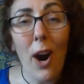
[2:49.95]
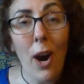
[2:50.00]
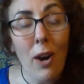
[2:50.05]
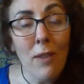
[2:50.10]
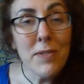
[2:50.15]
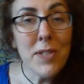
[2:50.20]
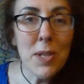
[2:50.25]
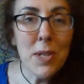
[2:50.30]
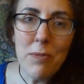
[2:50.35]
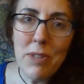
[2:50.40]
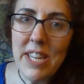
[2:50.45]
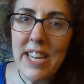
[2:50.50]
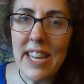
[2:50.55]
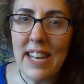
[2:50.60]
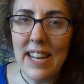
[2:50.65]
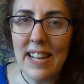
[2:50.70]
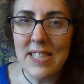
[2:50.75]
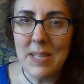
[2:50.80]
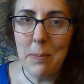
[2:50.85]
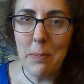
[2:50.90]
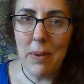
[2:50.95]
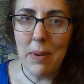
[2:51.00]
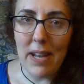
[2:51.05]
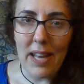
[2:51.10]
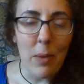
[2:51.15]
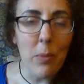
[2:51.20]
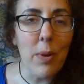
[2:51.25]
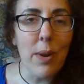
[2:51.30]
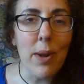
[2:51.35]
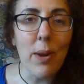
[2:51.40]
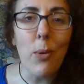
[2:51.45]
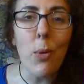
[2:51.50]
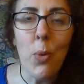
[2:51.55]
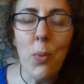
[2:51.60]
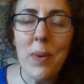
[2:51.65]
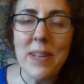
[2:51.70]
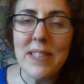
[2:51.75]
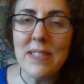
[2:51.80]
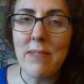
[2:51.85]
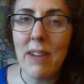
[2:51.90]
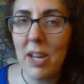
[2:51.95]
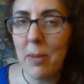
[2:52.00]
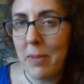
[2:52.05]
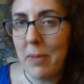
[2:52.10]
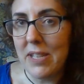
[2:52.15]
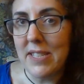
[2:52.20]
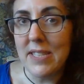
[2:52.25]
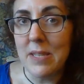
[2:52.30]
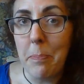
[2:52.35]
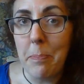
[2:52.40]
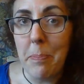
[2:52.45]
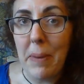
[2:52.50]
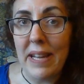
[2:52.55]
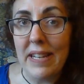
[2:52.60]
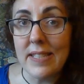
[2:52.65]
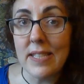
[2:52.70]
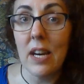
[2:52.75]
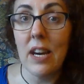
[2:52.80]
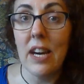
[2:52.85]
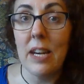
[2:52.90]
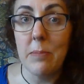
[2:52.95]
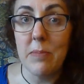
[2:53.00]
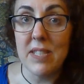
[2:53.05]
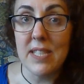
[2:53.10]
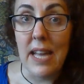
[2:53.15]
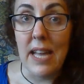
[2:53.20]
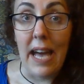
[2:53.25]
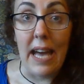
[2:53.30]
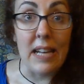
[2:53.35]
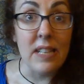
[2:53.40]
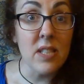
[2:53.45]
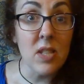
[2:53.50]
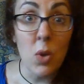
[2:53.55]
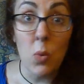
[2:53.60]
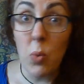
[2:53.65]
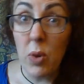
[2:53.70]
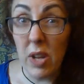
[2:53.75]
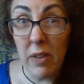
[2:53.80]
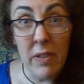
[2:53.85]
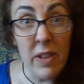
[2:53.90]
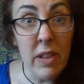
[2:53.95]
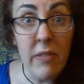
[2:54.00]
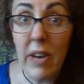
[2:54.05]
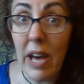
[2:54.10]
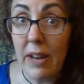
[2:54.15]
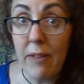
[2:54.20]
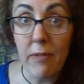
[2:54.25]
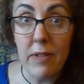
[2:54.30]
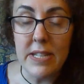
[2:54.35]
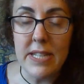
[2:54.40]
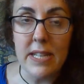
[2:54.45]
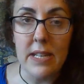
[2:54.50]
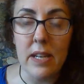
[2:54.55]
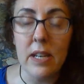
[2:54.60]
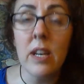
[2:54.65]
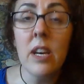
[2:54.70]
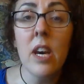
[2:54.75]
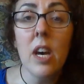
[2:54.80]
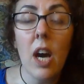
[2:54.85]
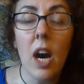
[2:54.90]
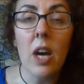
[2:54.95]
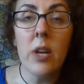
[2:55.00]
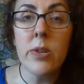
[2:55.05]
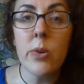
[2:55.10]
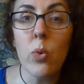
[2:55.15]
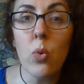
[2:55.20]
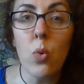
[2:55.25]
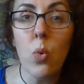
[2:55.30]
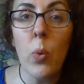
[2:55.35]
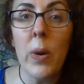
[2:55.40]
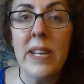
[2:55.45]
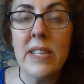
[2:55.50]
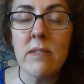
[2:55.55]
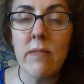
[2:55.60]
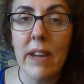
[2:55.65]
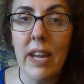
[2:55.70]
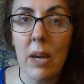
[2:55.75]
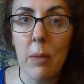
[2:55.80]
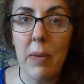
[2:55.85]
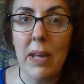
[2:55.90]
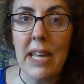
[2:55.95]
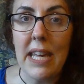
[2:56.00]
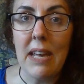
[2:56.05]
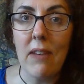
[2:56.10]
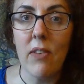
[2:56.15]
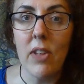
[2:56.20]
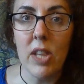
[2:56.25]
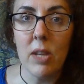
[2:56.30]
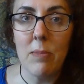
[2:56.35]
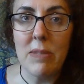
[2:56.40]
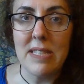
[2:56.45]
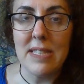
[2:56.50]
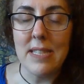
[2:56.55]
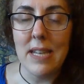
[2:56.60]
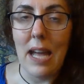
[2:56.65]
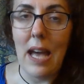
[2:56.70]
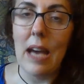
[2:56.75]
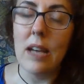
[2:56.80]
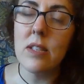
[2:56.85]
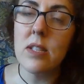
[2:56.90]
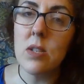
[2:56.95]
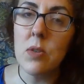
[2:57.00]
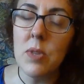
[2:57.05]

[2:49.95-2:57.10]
After the reconnecting play, what I always recommend is a bedtime snack. So whatever they've had for dinner, I'd always recommend giving them a snack.